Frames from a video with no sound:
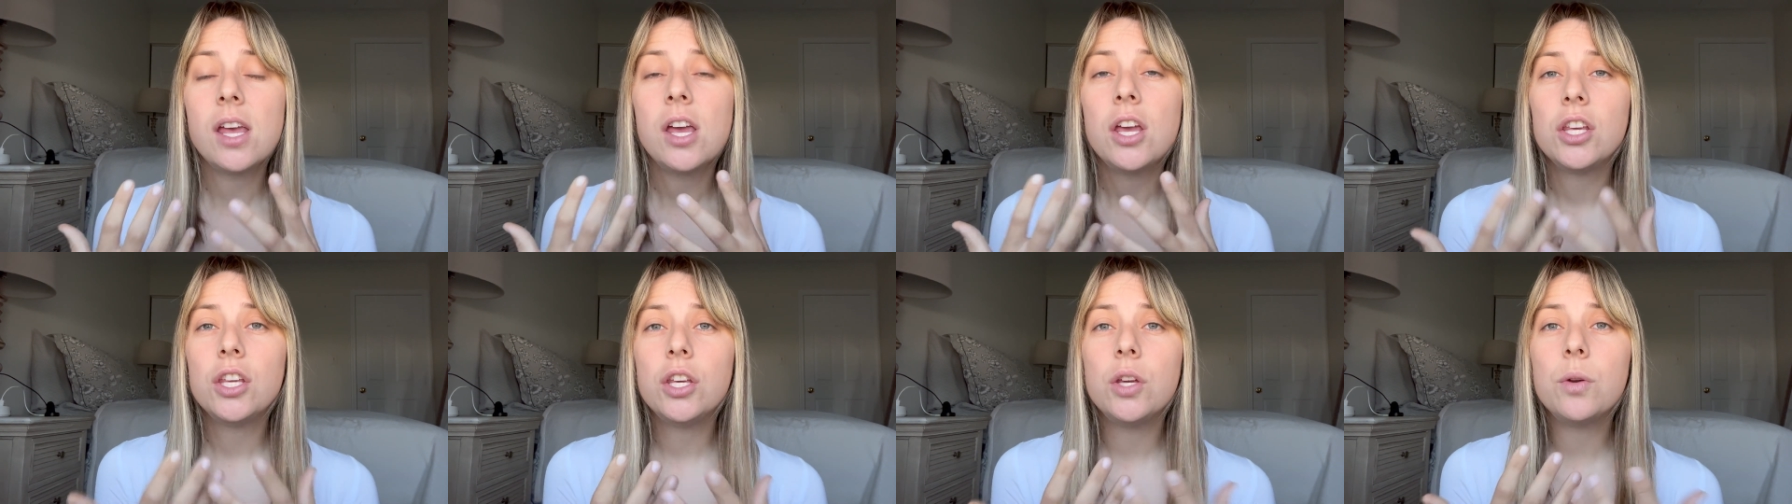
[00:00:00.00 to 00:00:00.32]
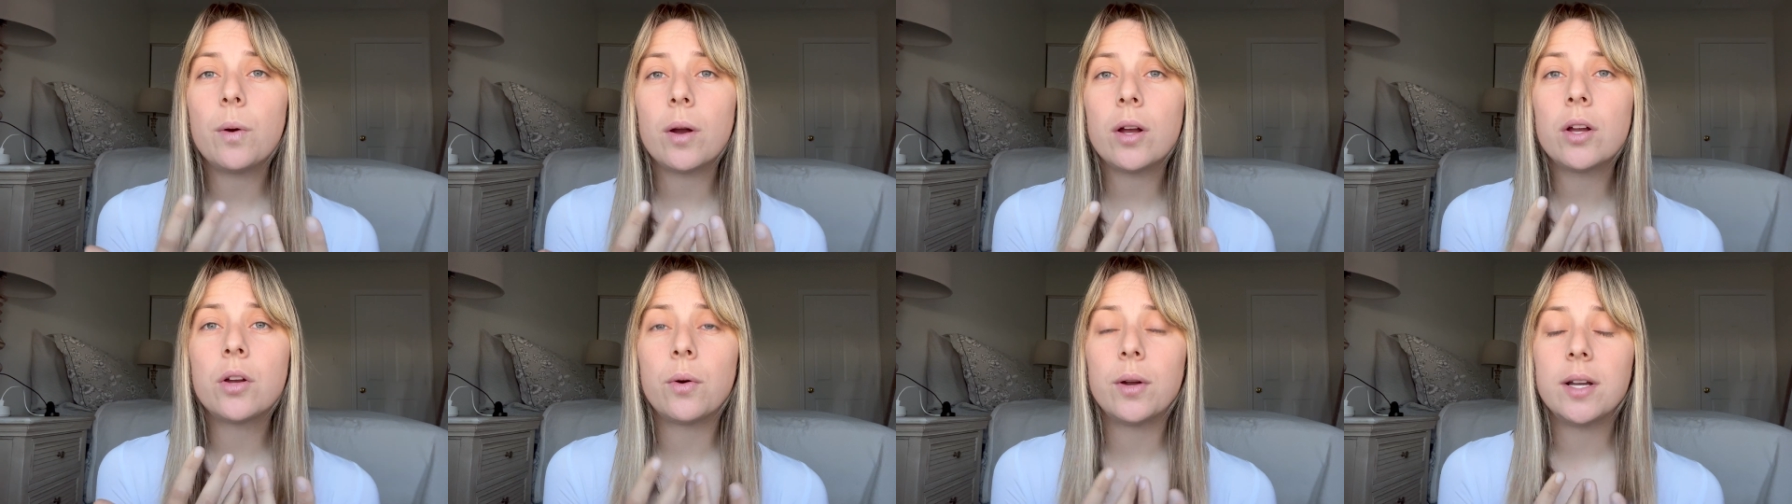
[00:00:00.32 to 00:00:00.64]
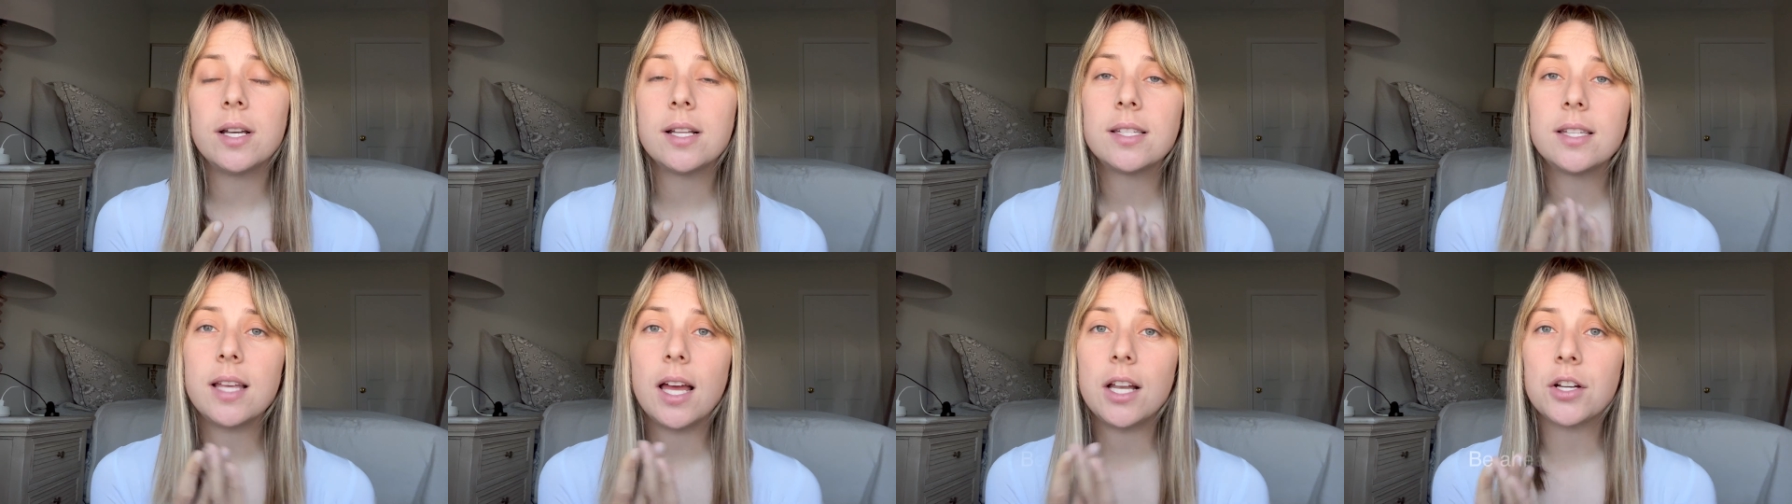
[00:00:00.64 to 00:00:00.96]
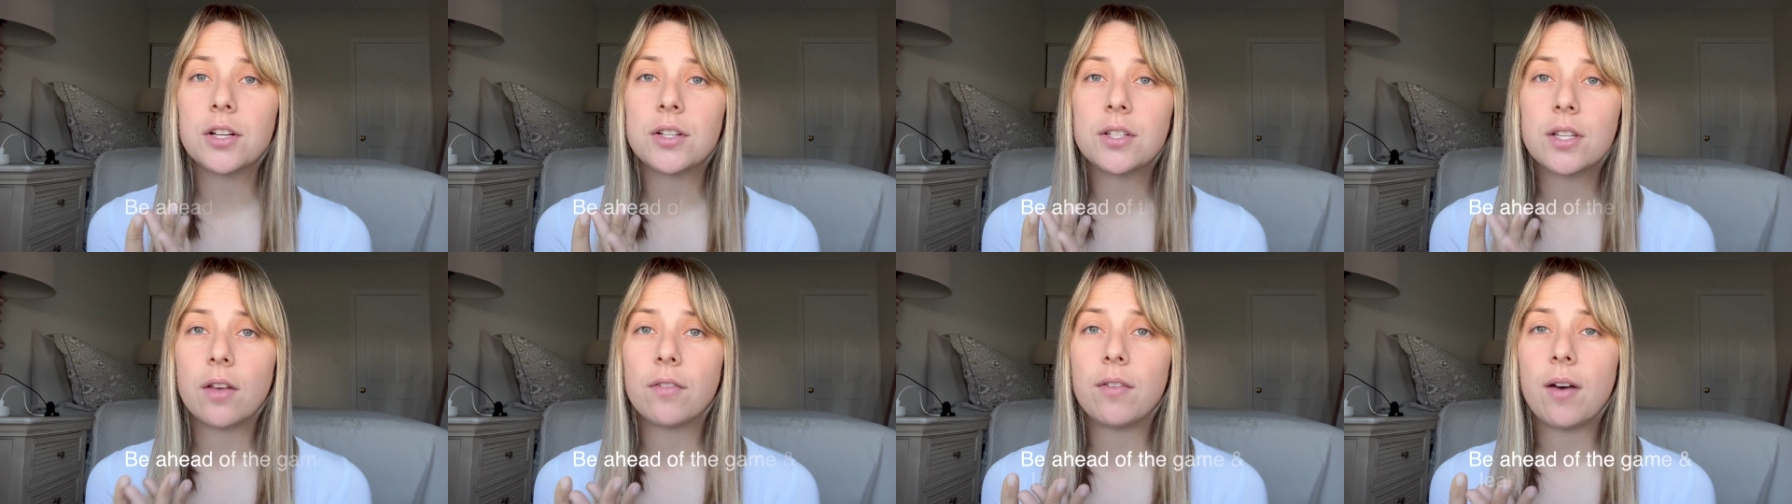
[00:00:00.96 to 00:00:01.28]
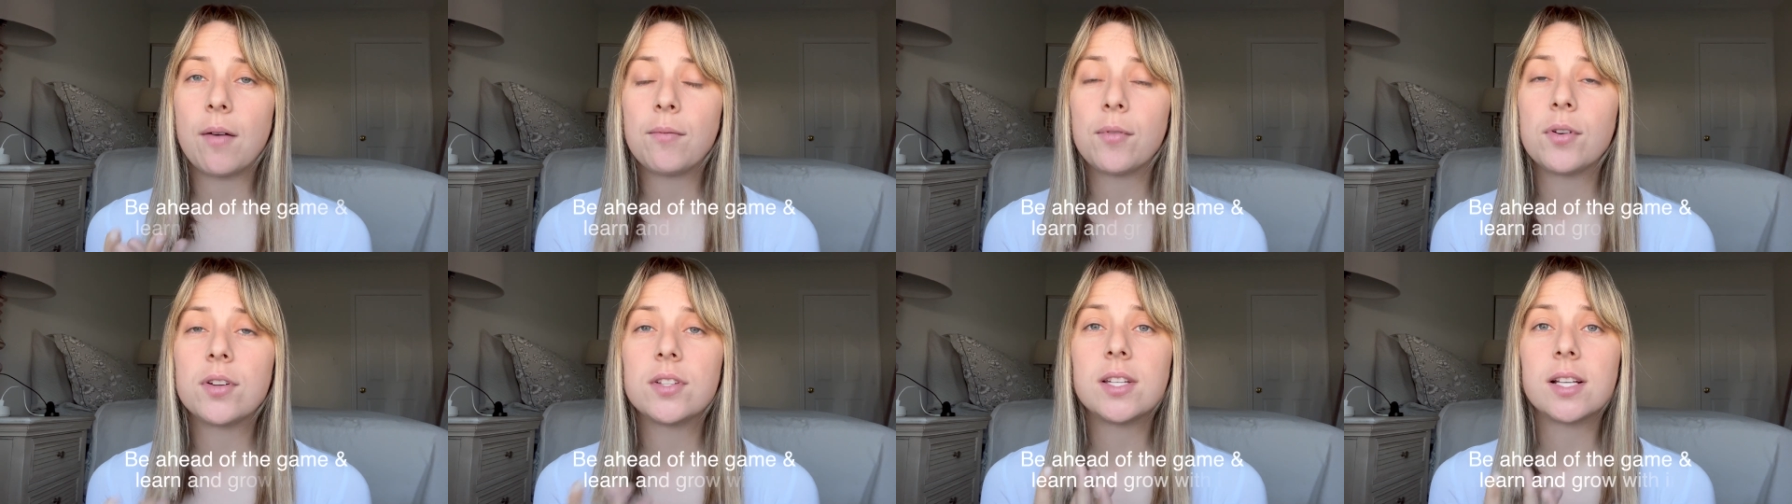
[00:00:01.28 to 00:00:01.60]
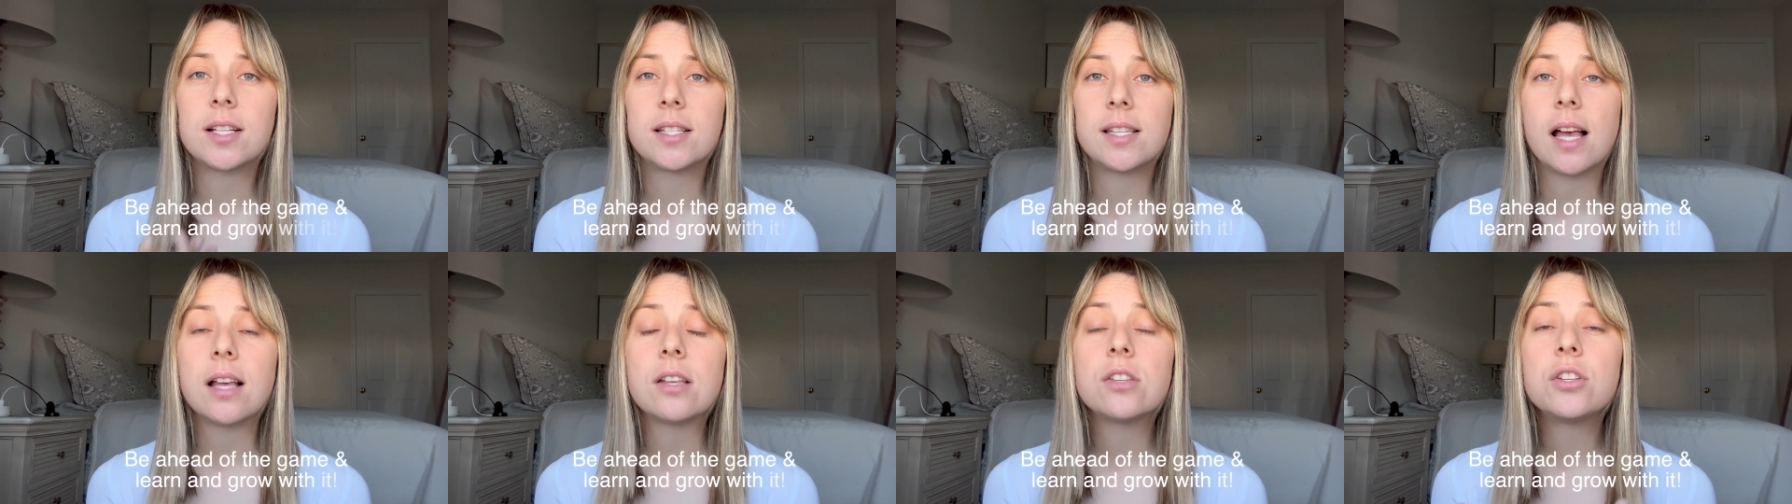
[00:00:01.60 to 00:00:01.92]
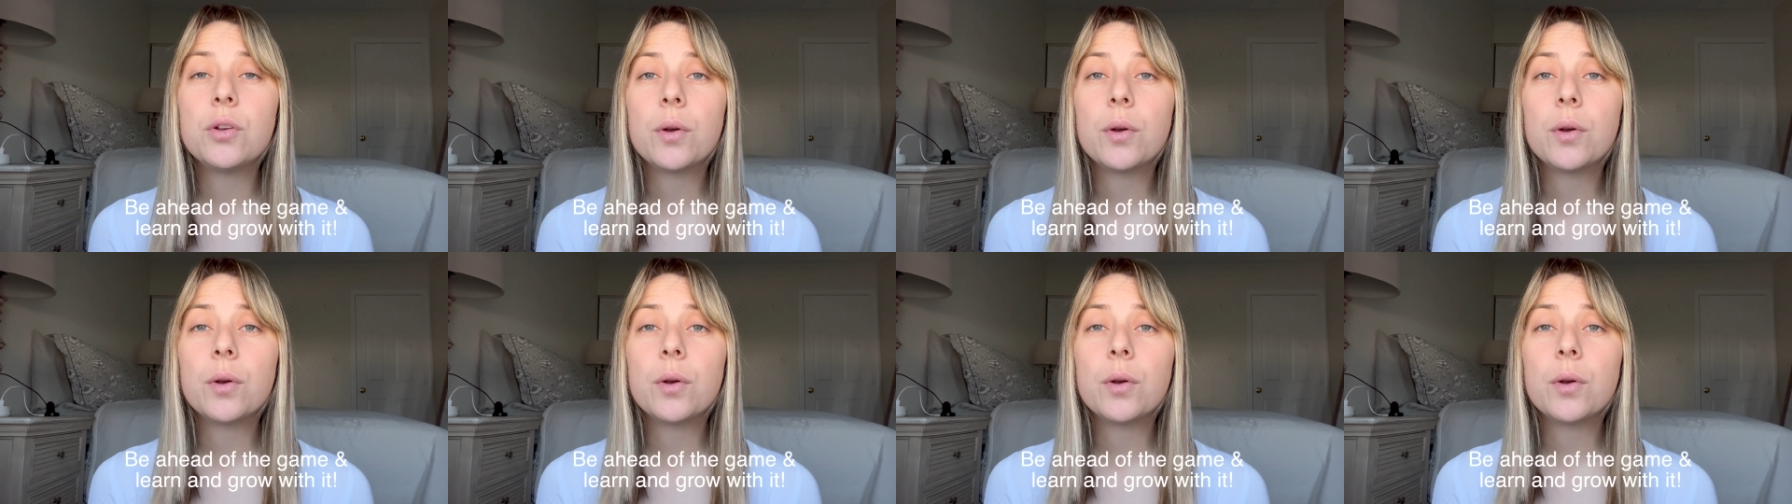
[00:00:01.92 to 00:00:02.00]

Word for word: you are going to set yourself up for success.